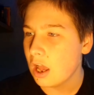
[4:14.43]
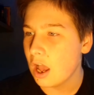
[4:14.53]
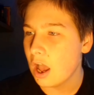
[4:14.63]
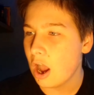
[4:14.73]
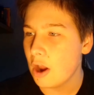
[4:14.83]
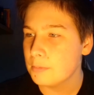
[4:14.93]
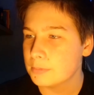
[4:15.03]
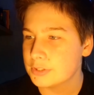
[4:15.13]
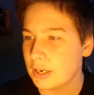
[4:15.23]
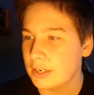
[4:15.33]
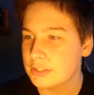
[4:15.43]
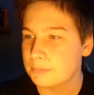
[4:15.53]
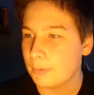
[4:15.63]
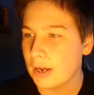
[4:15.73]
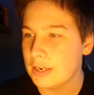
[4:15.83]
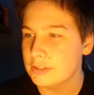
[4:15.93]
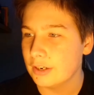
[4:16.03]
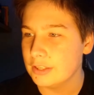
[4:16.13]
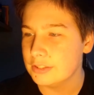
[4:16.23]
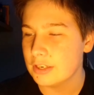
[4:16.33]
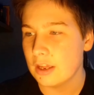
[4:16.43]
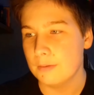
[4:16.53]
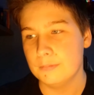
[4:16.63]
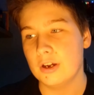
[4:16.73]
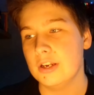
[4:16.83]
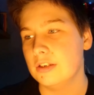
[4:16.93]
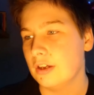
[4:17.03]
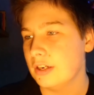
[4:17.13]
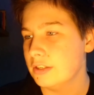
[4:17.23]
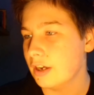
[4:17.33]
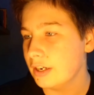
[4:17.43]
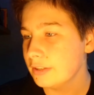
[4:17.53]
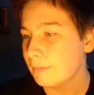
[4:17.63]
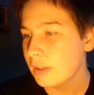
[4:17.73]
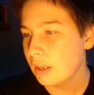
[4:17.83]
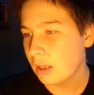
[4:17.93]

Homeside by 999,